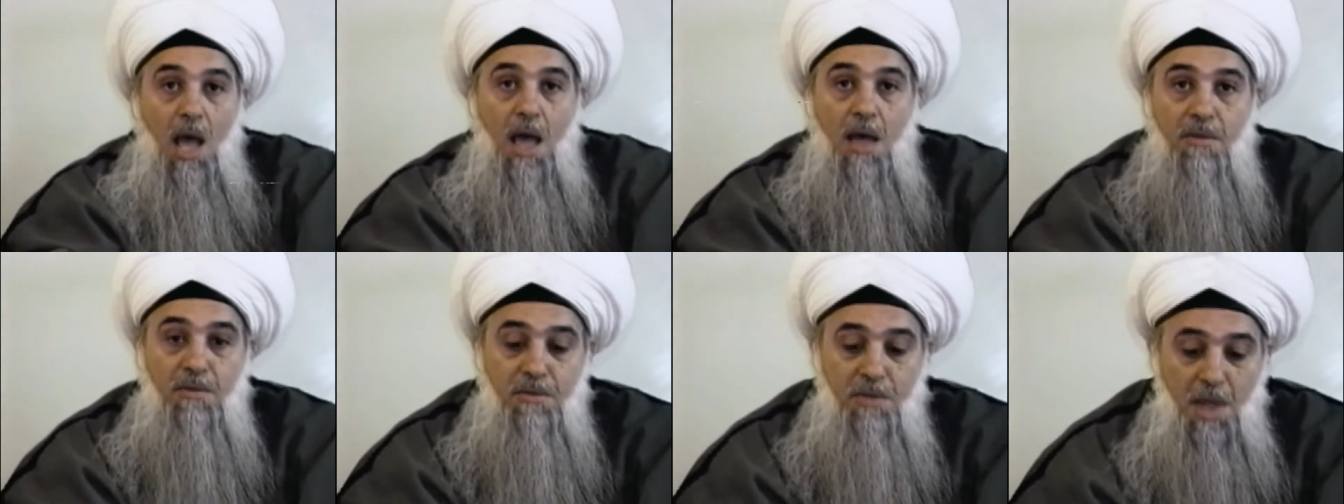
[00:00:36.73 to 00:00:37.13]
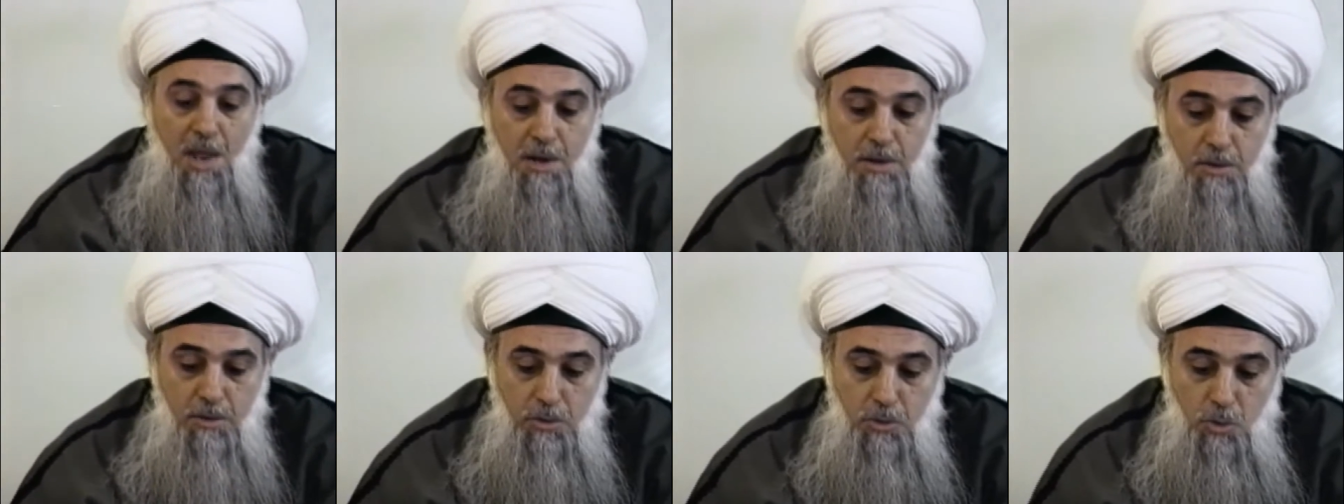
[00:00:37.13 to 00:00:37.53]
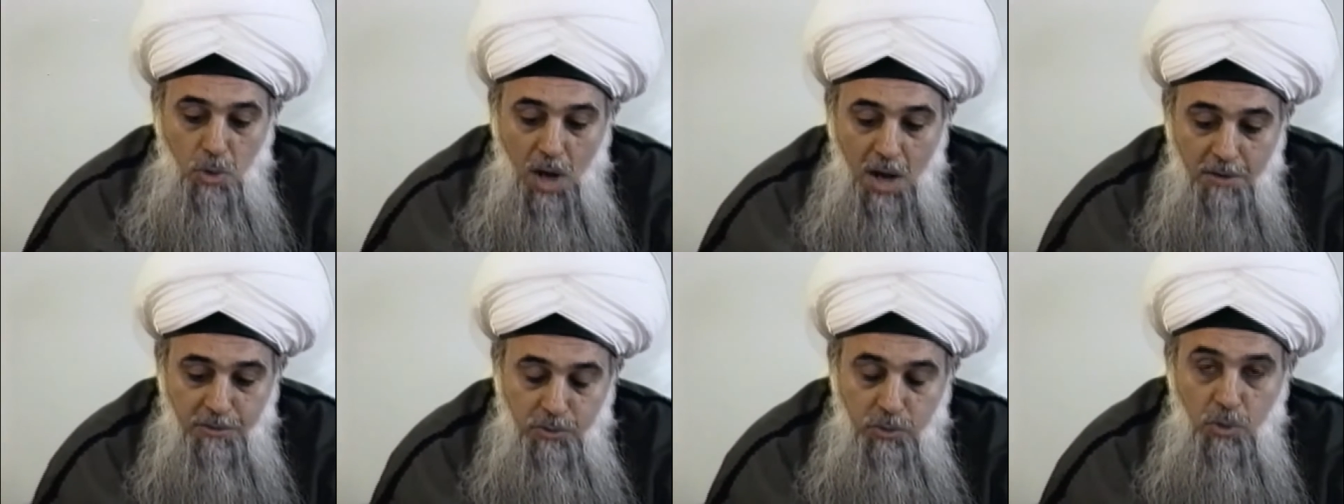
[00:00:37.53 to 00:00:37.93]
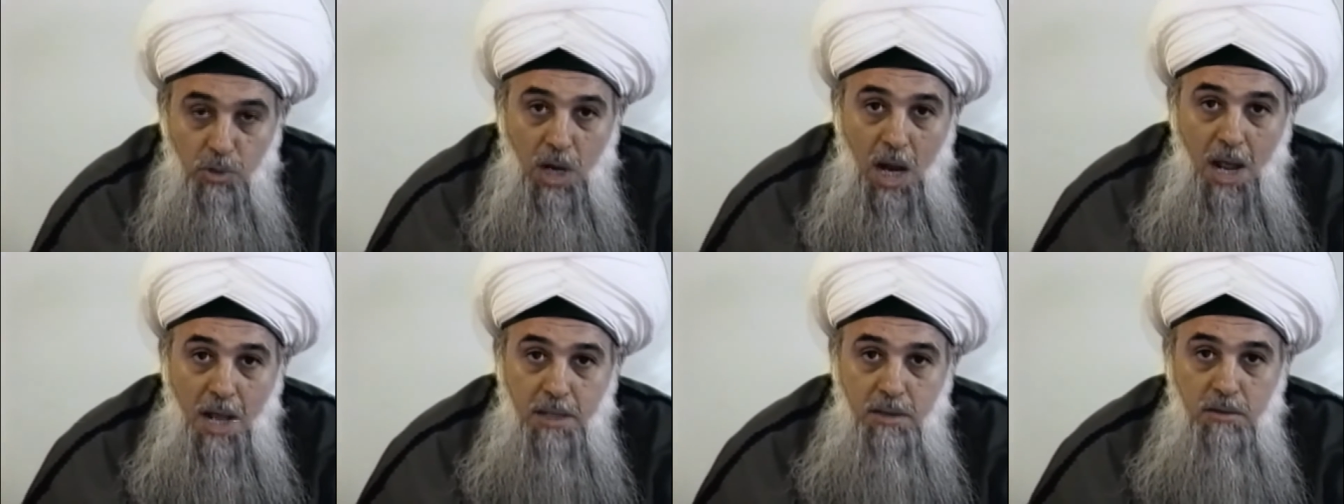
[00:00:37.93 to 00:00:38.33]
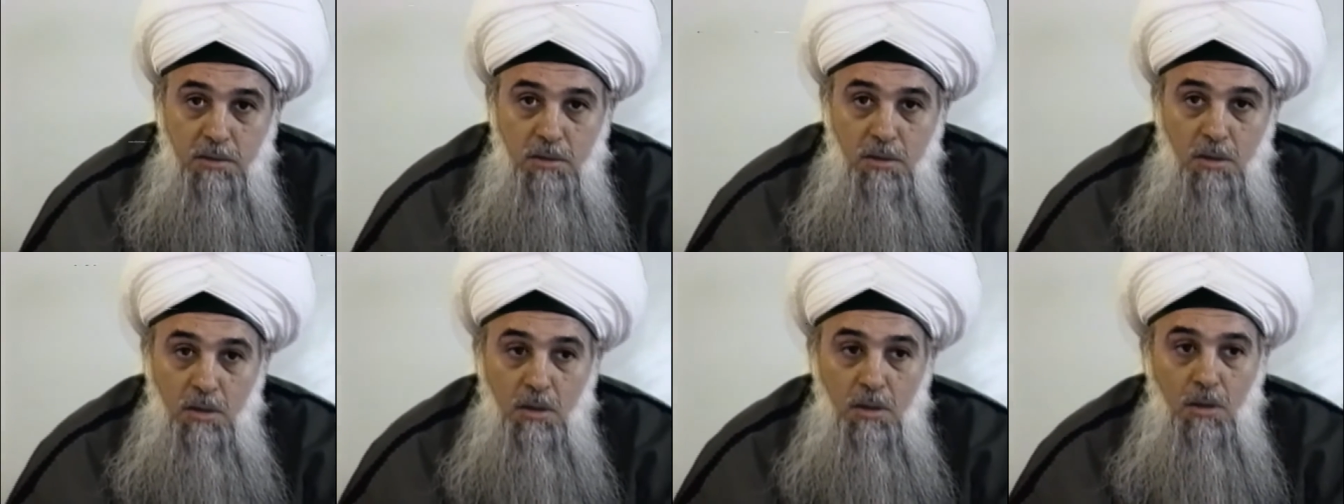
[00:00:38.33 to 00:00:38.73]
and then you have to write
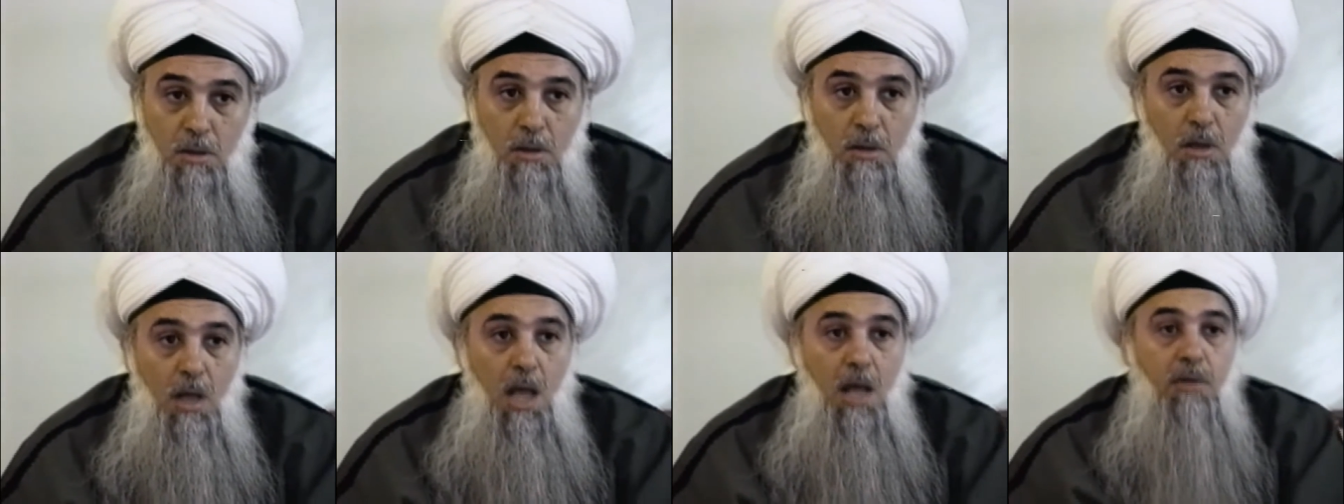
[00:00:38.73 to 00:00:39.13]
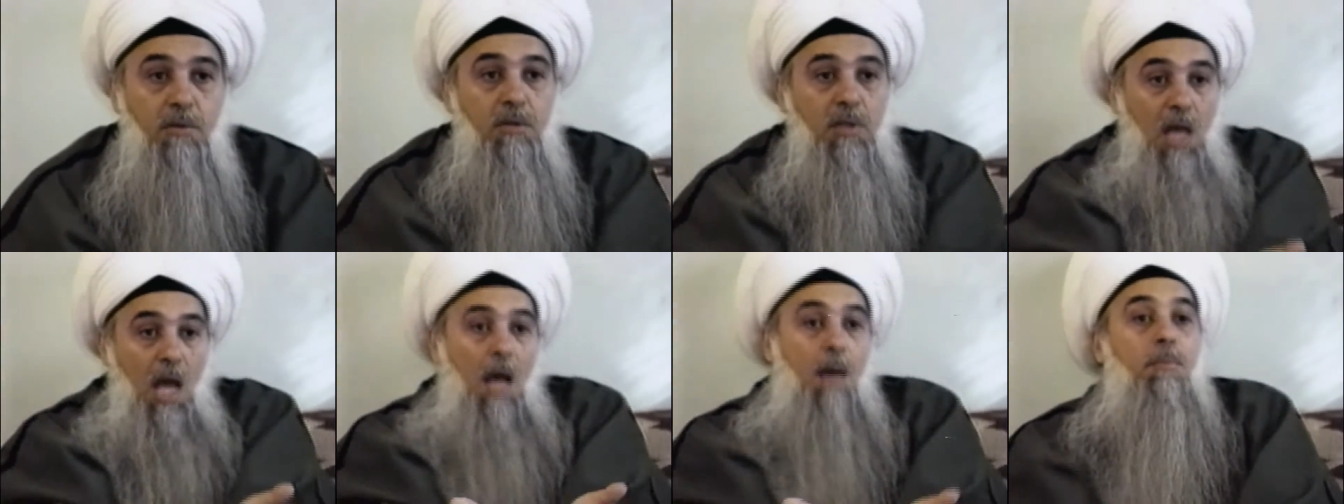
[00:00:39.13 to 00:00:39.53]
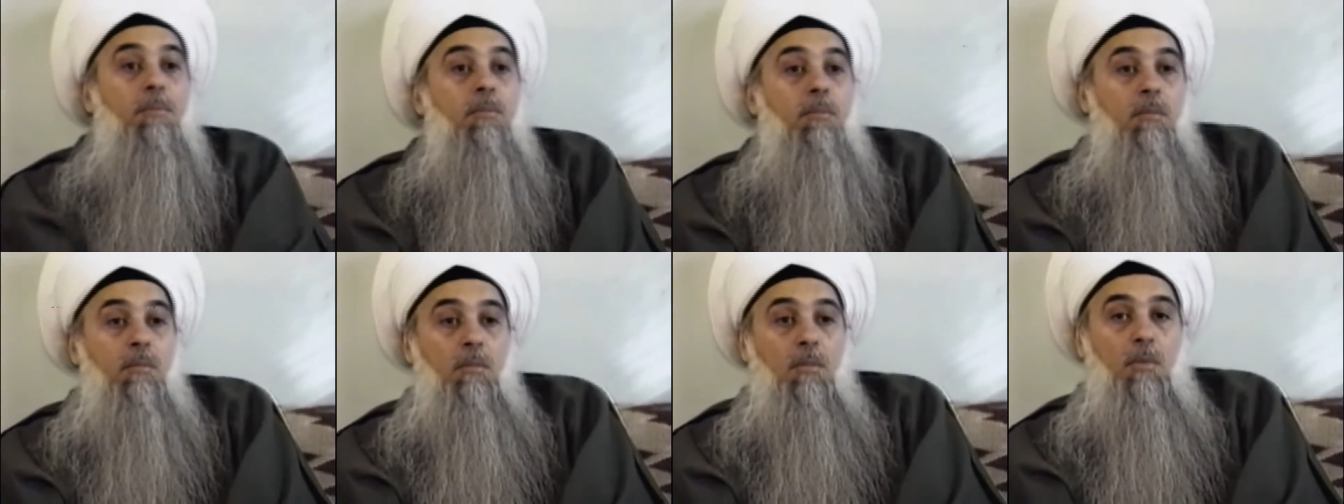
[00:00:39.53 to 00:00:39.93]
and come